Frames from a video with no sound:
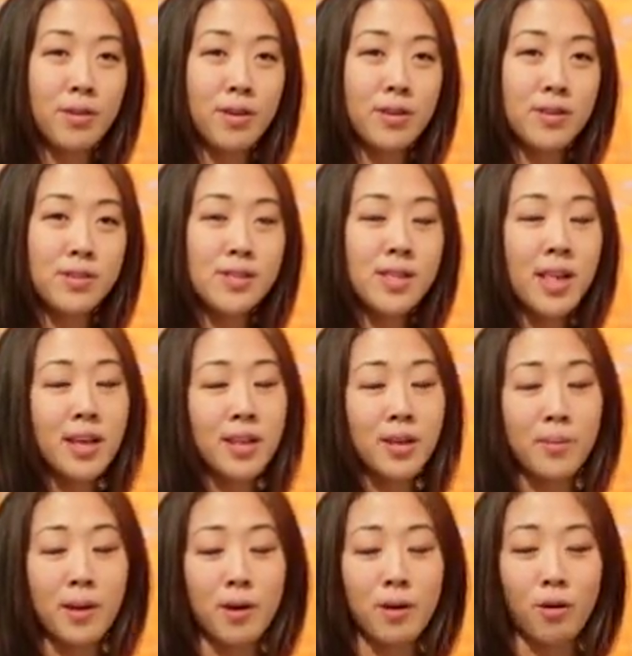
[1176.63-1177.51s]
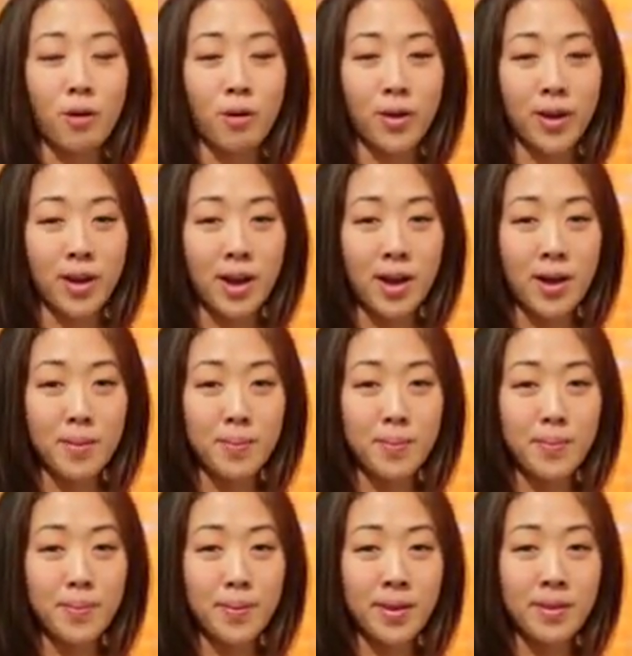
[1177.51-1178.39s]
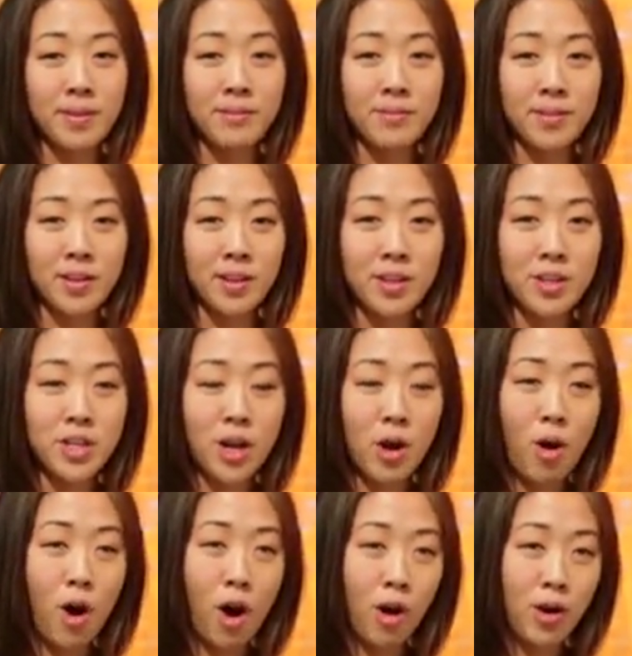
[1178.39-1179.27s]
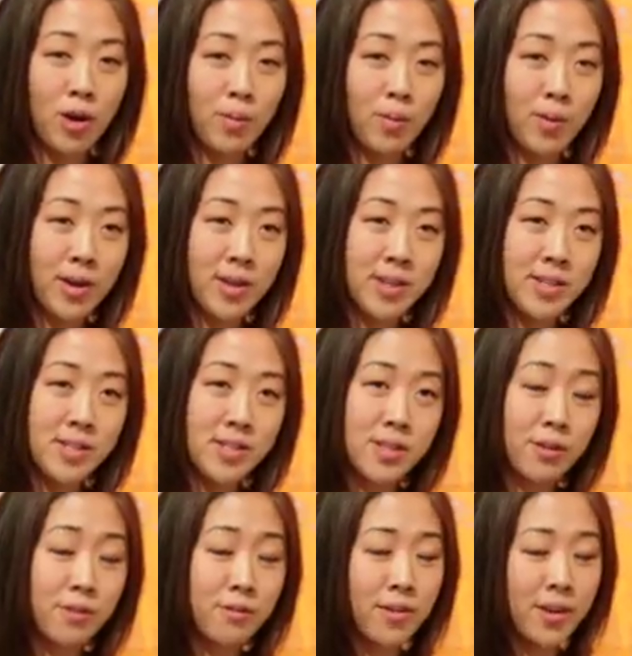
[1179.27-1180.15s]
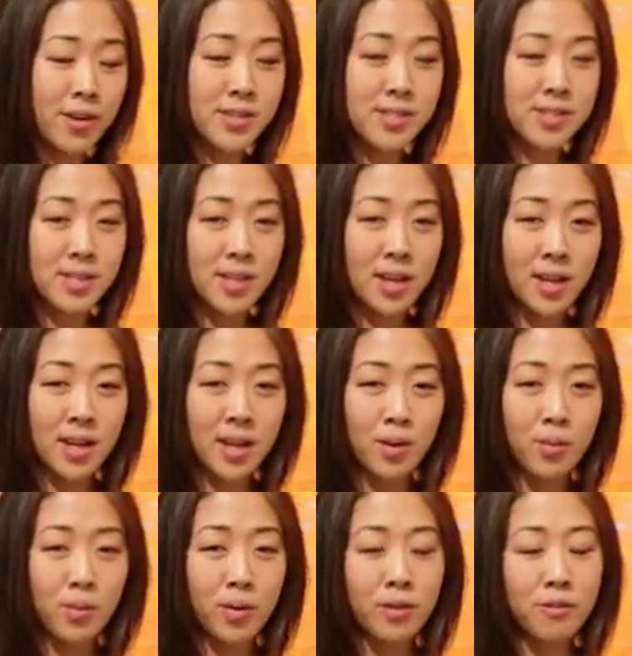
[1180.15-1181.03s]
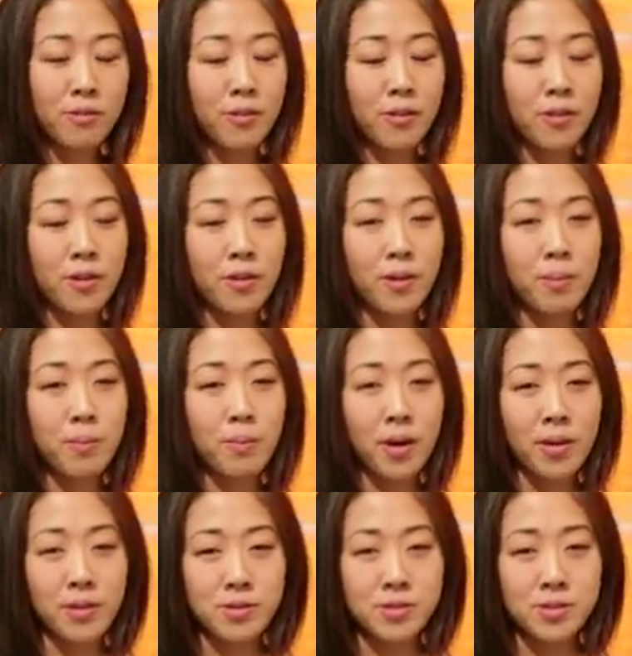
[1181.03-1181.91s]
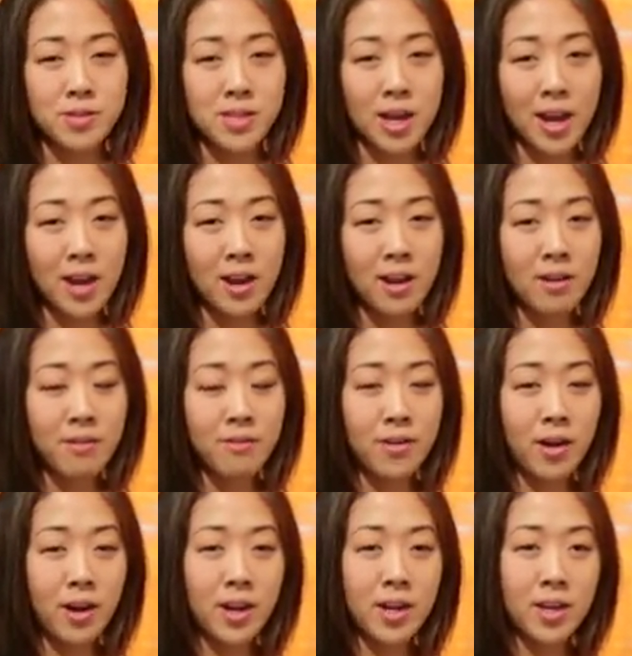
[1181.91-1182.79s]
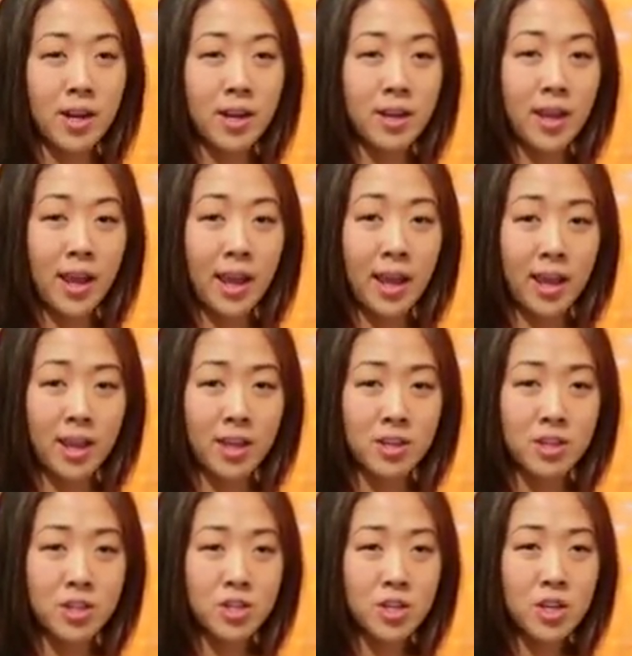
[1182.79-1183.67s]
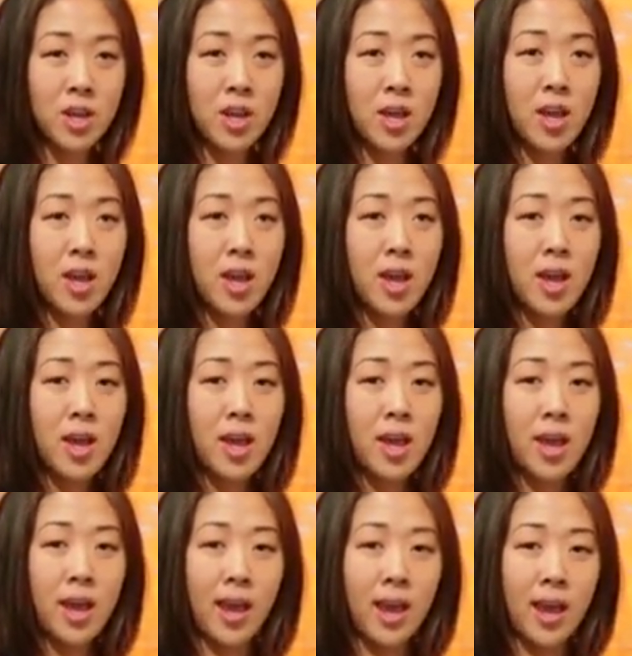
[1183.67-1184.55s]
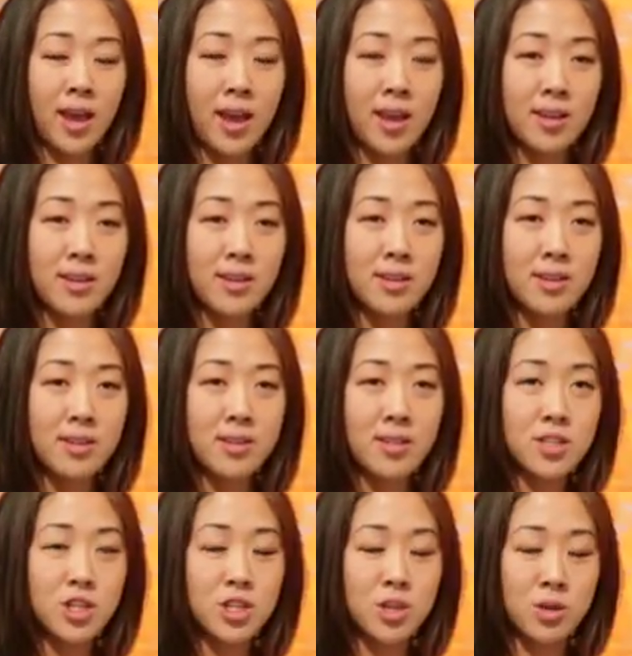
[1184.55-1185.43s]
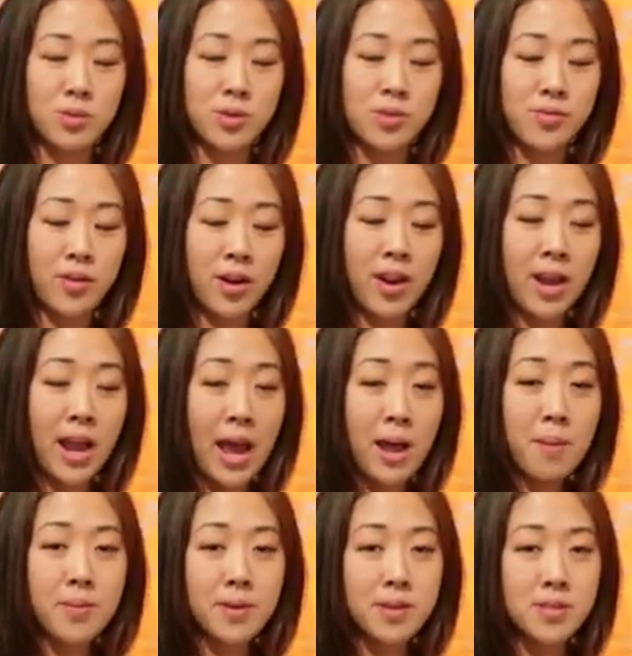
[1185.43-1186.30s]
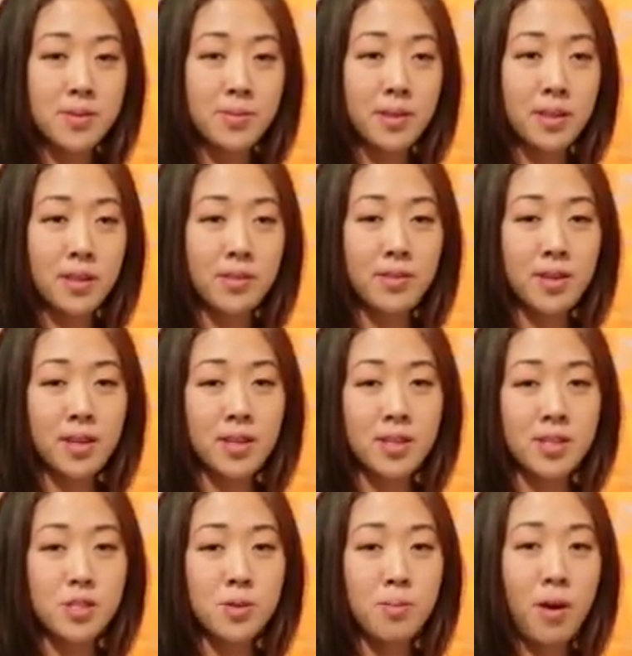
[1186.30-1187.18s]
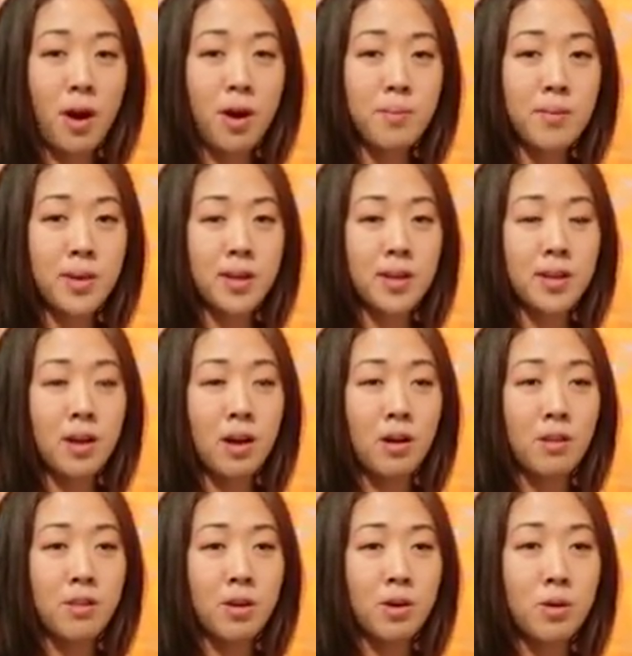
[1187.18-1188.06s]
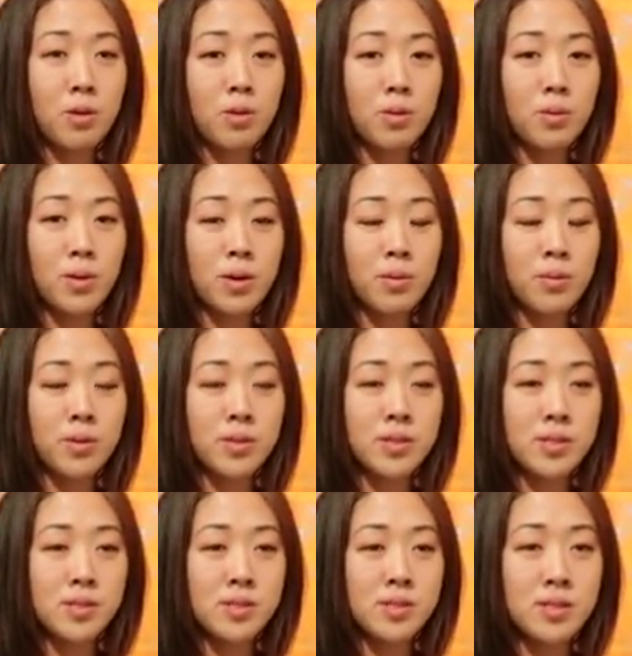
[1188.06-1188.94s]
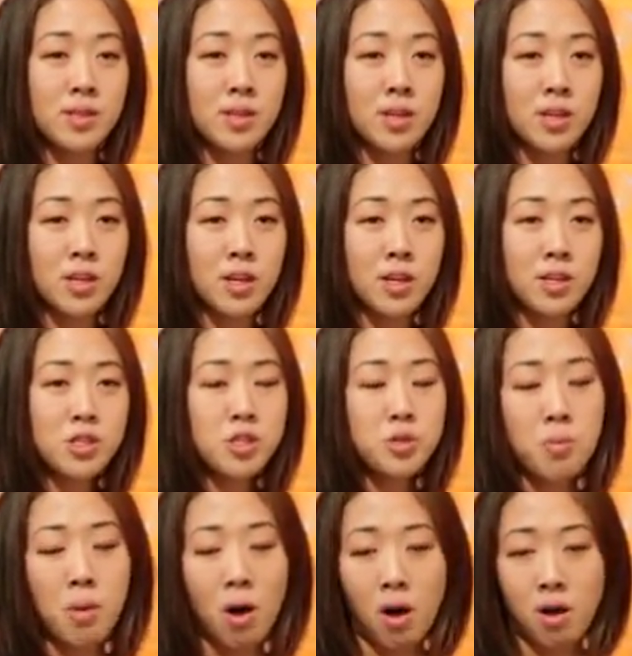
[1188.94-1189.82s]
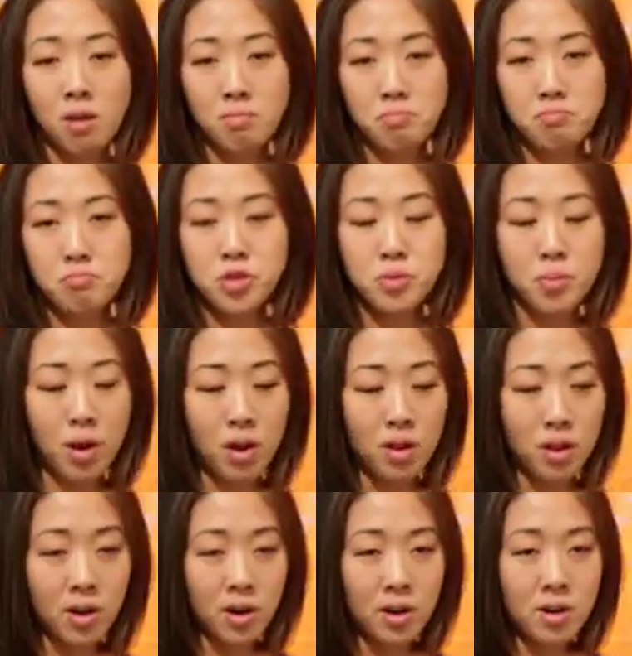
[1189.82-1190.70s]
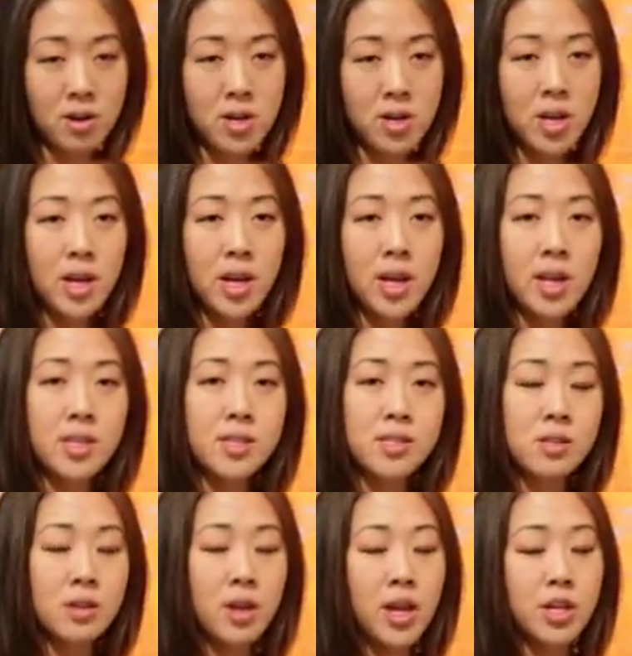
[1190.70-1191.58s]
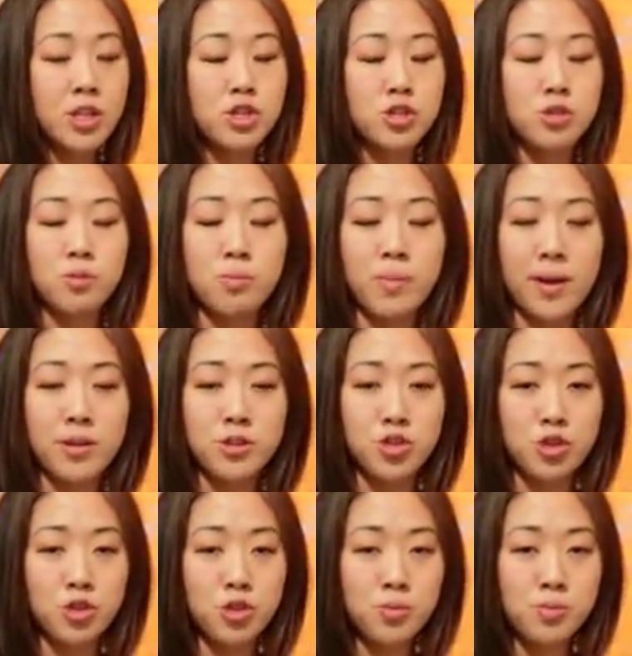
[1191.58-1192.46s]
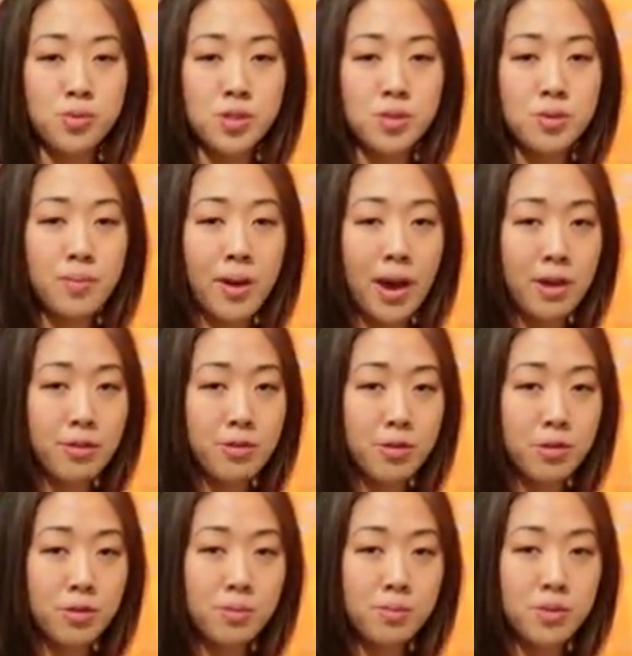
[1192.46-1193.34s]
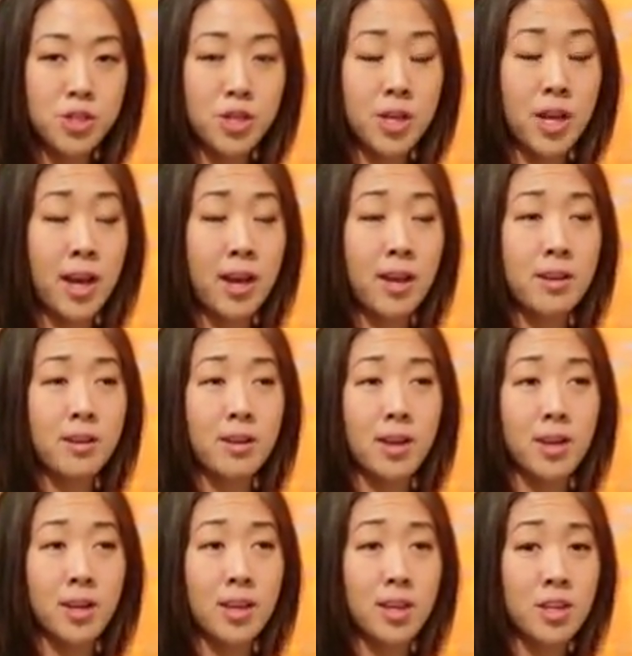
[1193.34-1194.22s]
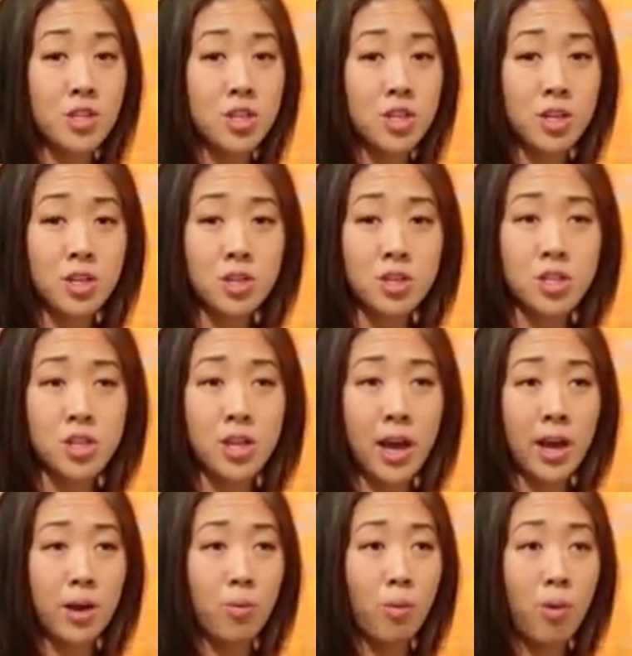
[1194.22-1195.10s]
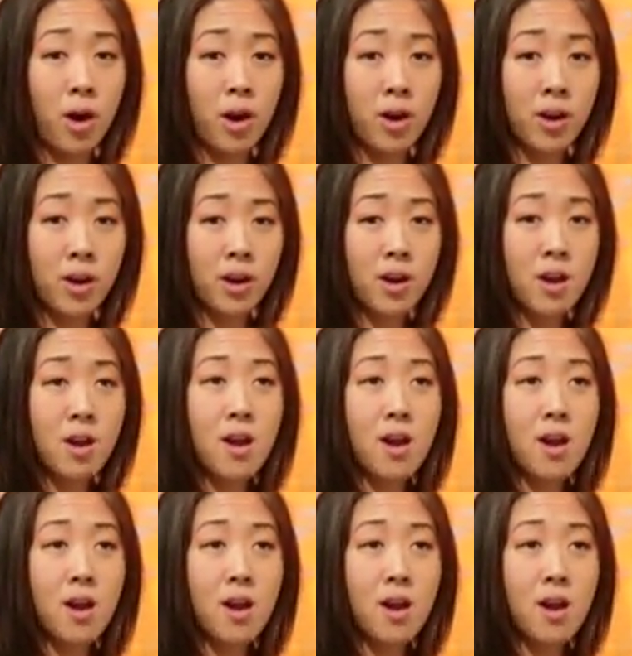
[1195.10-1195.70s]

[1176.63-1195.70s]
slightly about growing up in the village, how hard it was. They were very skinny. One of her brothers died at a very young age, and she was very happy to be living in this apartment. Although it was smaller, it still had 2 bedrooms and a bathroom. She had a kitchen, she had water.